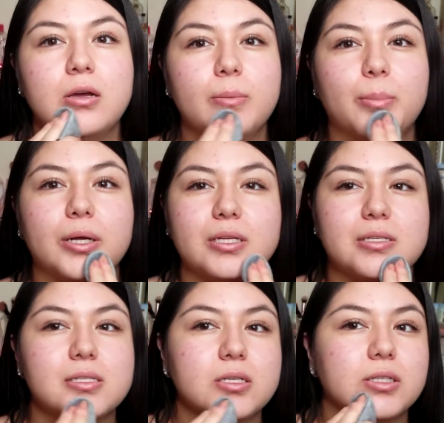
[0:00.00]
But it's
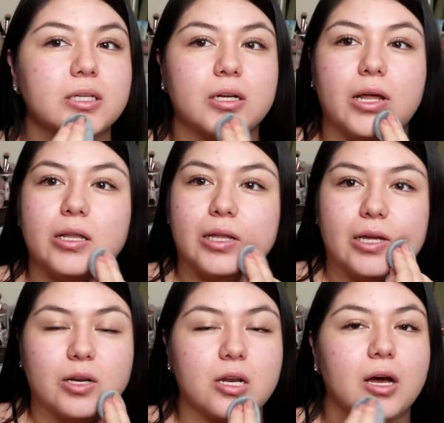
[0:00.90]
still
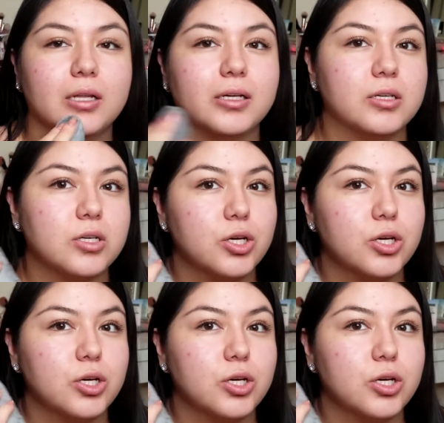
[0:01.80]
not like